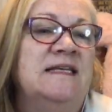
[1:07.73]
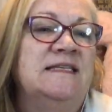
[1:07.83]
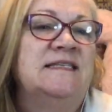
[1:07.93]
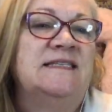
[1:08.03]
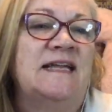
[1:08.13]

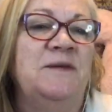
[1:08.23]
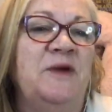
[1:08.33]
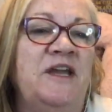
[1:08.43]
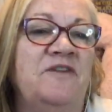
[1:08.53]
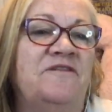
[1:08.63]

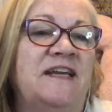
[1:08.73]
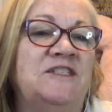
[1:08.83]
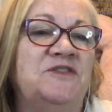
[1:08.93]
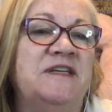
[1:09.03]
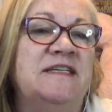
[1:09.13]
Celebrate your
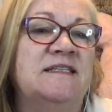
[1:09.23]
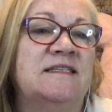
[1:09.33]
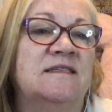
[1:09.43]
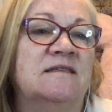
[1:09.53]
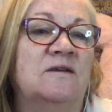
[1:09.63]

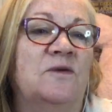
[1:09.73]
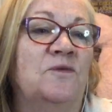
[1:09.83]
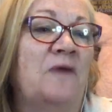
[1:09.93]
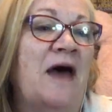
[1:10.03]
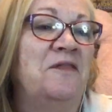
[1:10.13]
victories
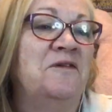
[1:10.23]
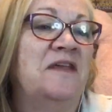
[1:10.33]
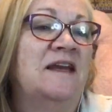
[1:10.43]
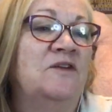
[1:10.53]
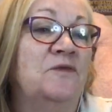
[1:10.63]
rather
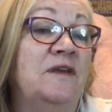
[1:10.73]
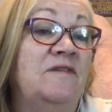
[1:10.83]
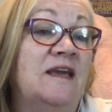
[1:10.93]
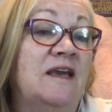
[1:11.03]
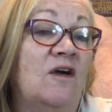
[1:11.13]
than
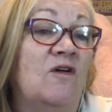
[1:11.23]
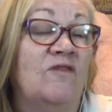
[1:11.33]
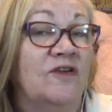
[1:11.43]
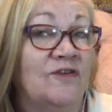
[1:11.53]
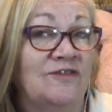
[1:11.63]
grieving
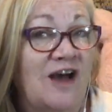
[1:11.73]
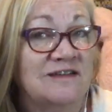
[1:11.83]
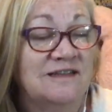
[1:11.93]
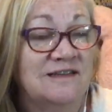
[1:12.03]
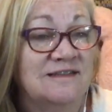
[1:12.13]
over your
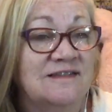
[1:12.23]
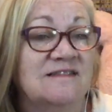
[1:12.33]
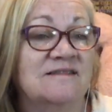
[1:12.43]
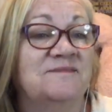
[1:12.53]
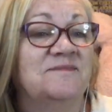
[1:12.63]

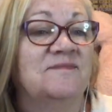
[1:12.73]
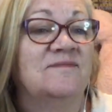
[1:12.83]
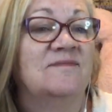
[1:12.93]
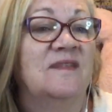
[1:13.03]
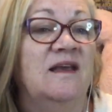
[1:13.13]
losses.
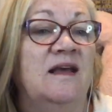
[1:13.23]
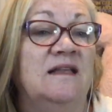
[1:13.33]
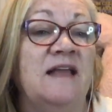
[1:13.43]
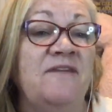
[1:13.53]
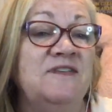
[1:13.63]

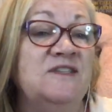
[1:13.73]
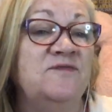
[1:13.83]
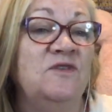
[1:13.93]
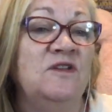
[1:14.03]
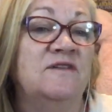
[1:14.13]
Life is
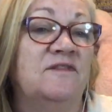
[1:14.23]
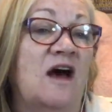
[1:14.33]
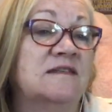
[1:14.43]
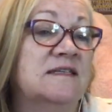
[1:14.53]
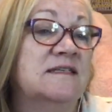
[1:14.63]
full of
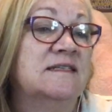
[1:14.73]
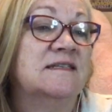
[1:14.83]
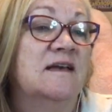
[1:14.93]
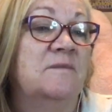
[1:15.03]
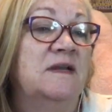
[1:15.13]
losses,
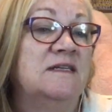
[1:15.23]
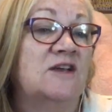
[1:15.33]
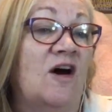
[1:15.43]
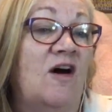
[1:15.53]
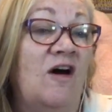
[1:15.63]
but
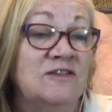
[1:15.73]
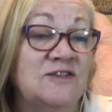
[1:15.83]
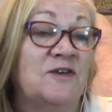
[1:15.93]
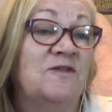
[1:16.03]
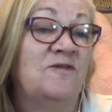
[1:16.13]
is
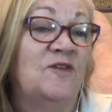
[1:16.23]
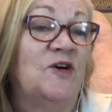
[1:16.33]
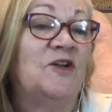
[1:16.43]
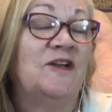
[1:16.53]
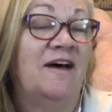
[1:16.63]
also
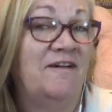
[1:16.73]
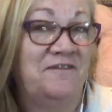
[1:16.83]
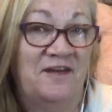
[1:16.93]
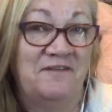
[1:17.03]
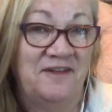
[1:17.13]
full
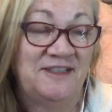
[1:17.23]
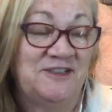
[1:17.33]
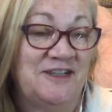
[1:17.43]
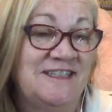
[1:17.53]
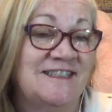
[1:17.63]
of
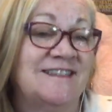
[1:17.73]
victories.